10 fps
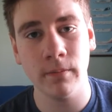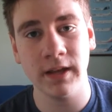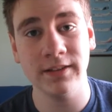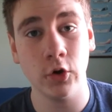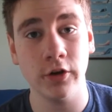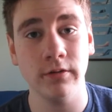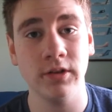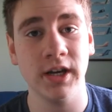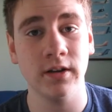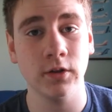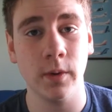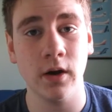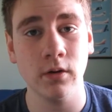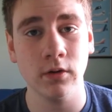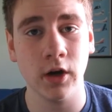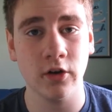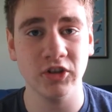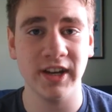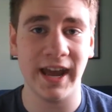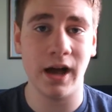He's got a YouTube channel as well, go and
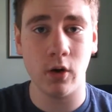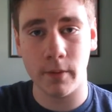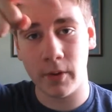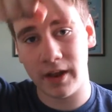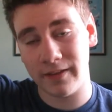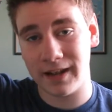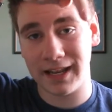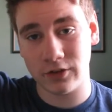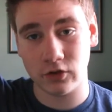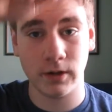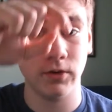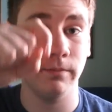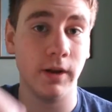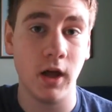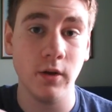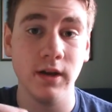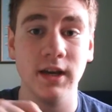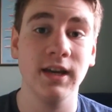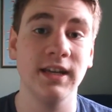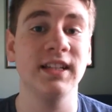check it out, I'll put in the link description below.
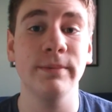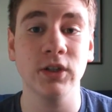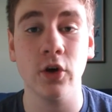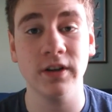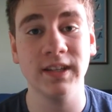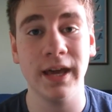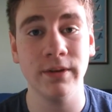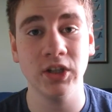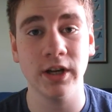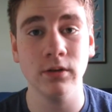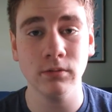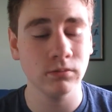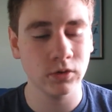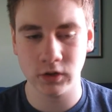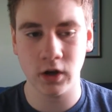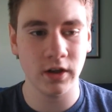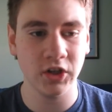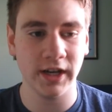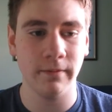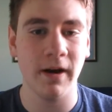His name is Connor's Gaming Channel, just go and
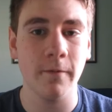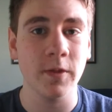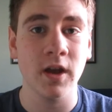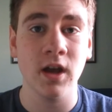check him out.